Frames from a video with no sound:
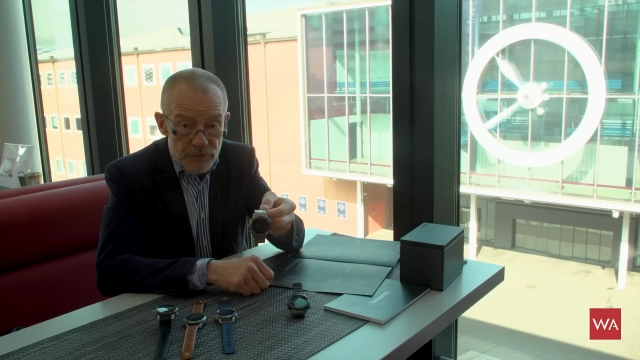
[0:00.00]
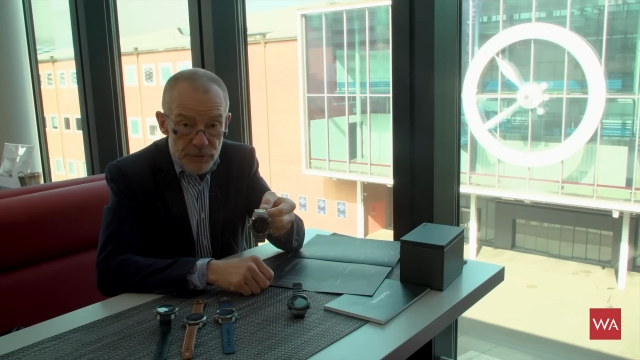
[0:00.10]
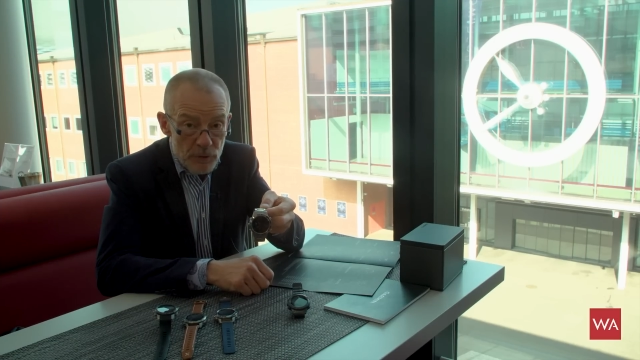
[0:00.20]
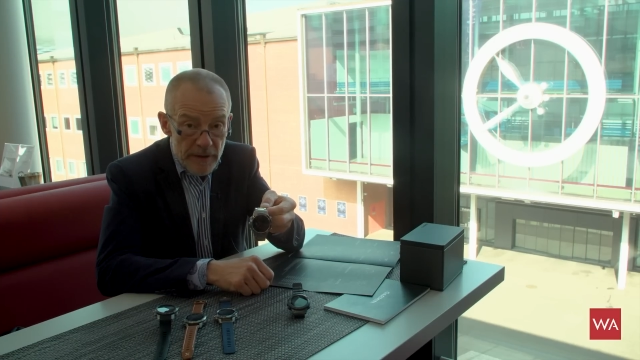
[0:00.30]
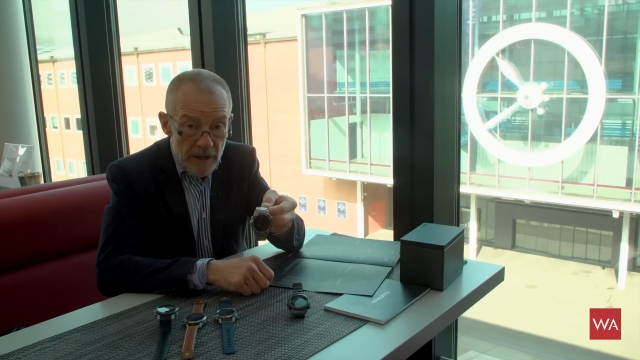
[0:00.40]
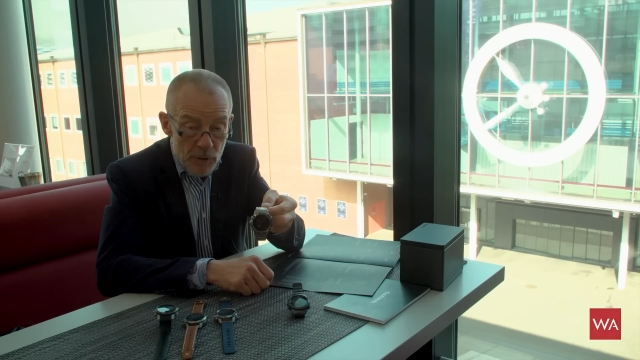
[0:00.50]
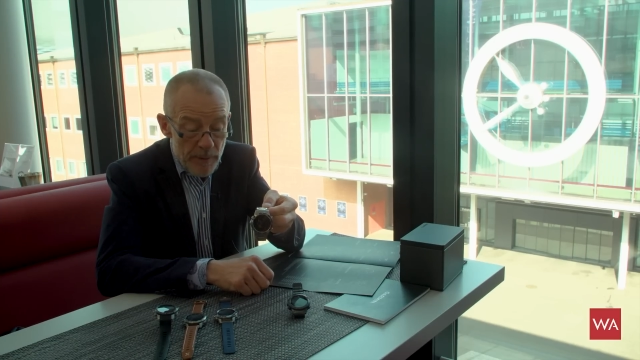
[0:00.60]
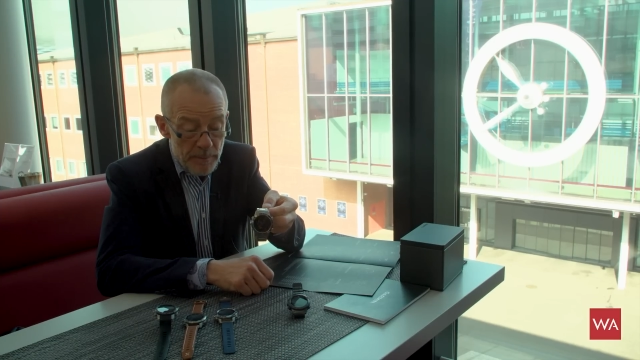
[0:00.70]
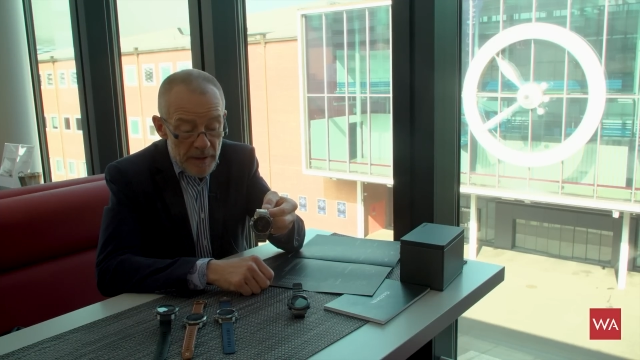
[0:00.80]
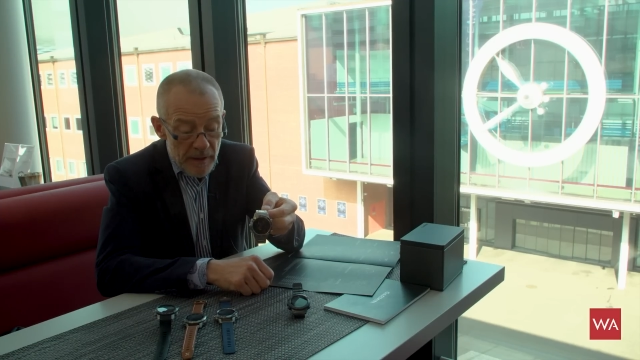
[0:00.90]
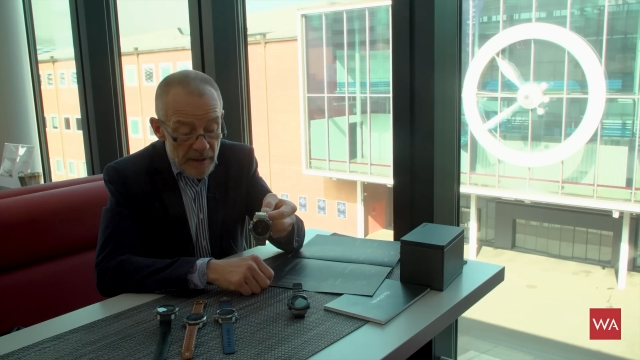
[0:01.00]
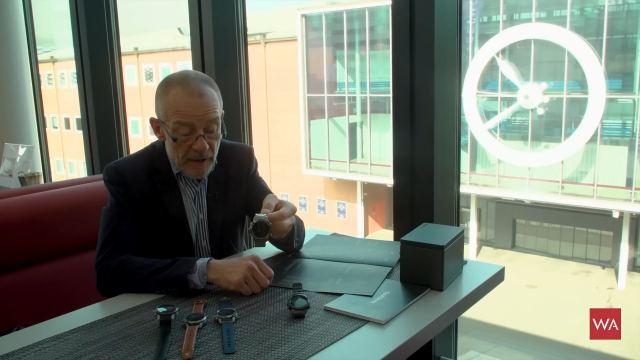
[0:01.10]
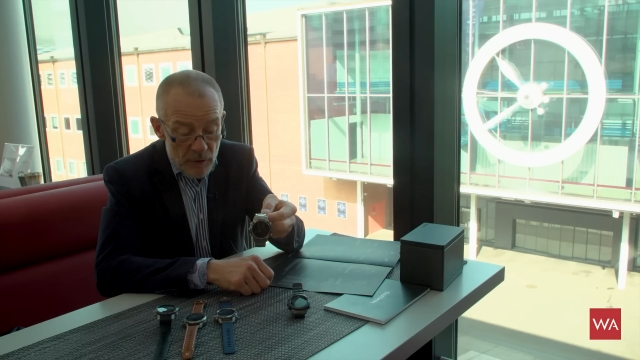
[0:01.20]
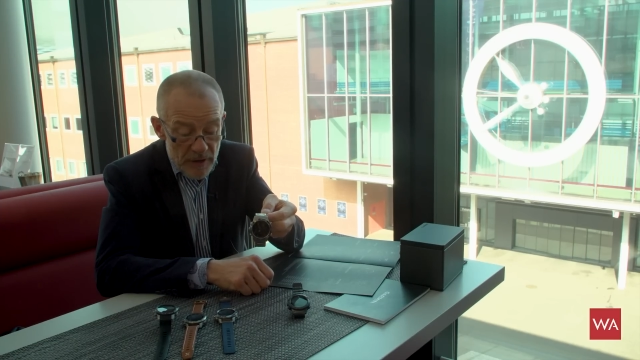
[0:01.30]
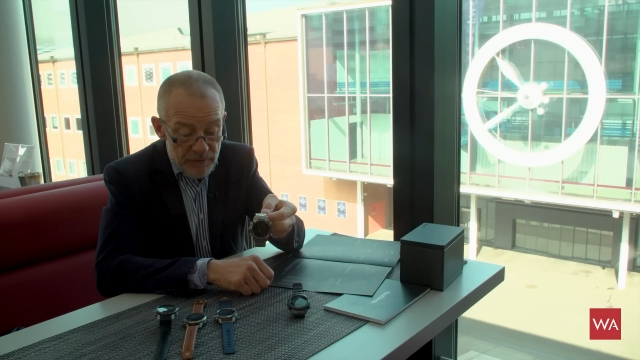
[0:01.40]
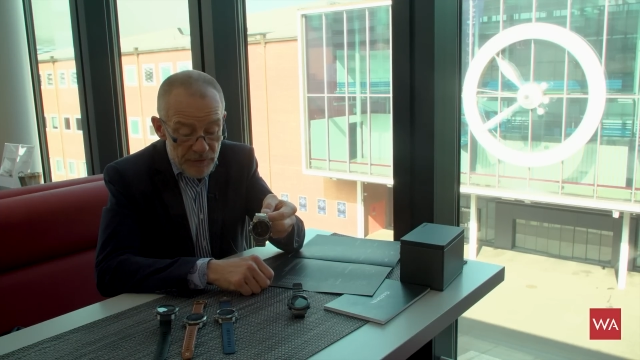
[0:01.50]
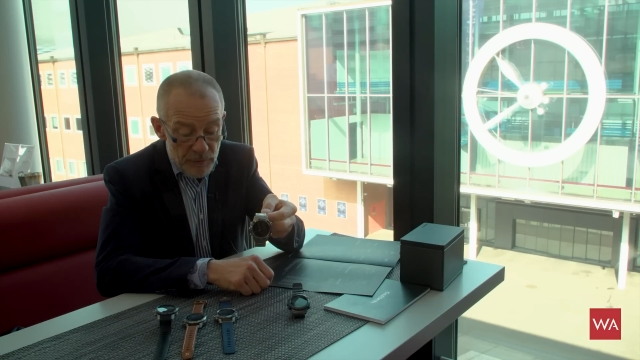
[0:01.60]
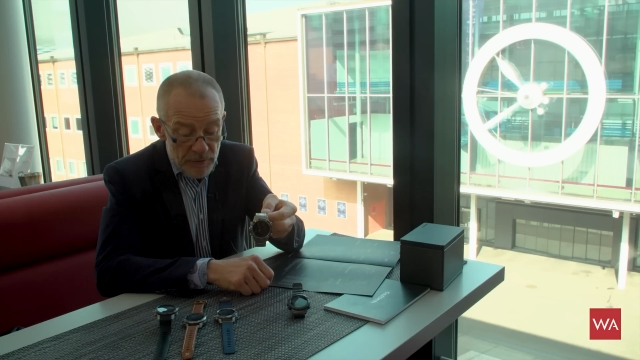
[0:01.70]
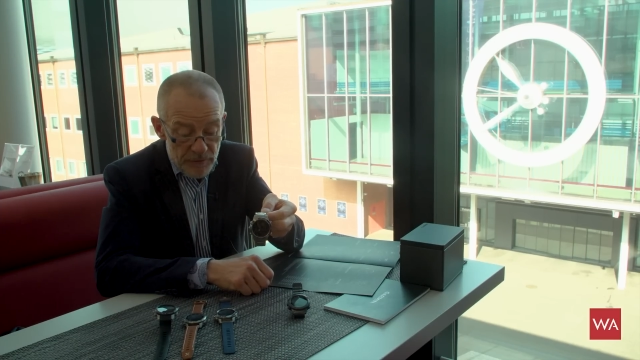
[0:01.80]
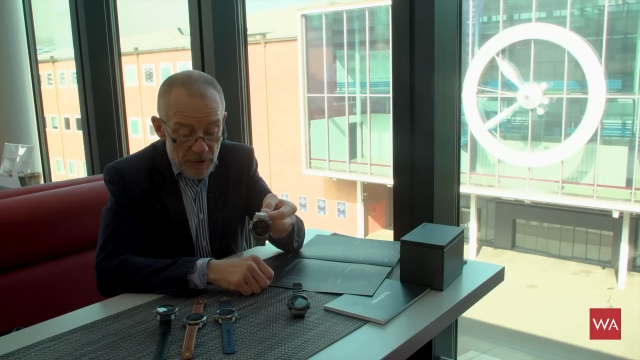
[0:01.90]
fully equipping aircrafts
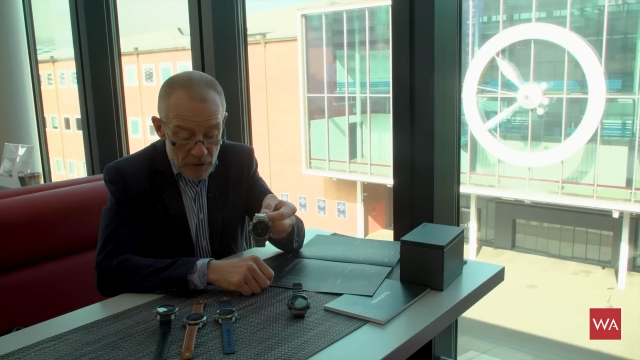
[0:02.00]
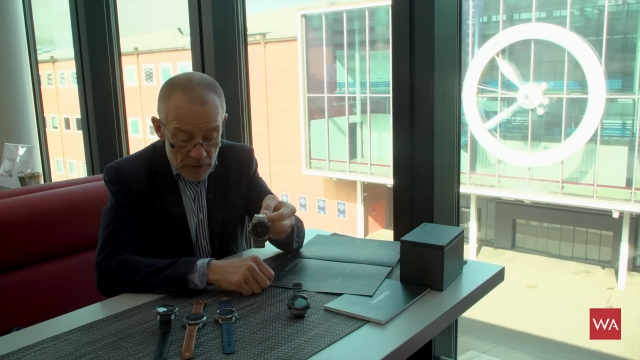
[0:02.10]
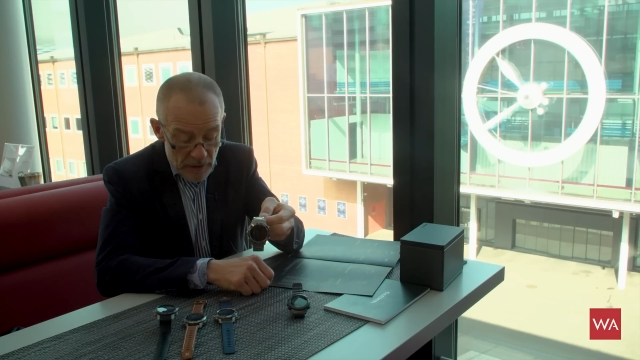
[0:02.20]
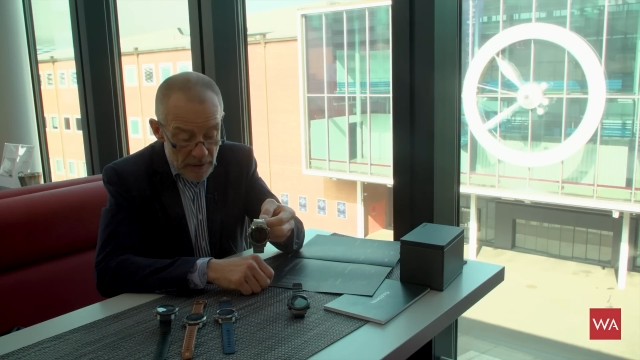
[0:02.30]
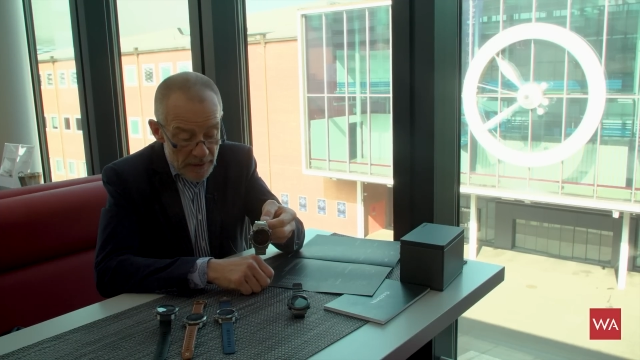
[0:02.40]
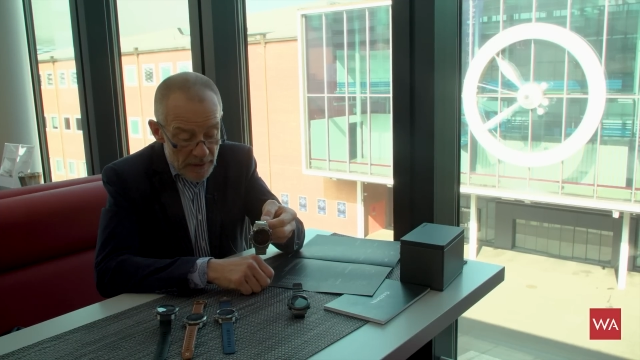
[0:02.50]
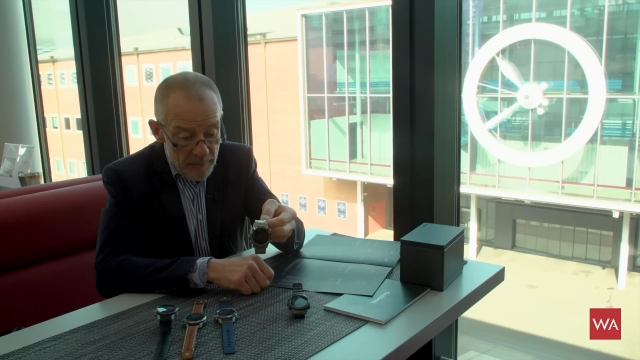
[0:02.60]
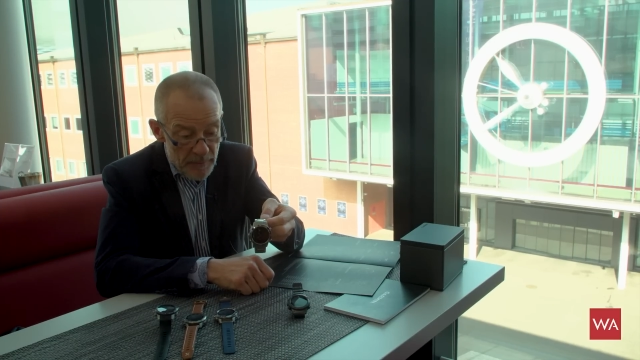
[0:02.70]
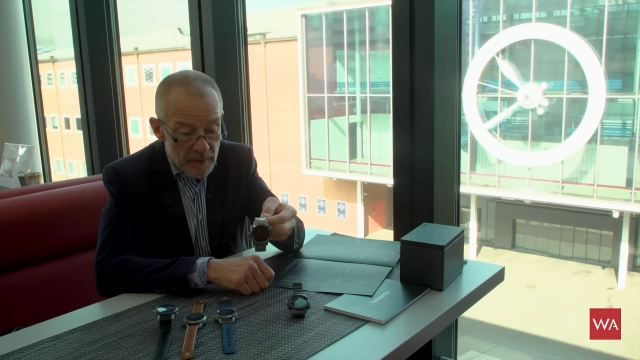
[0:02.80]
with all um,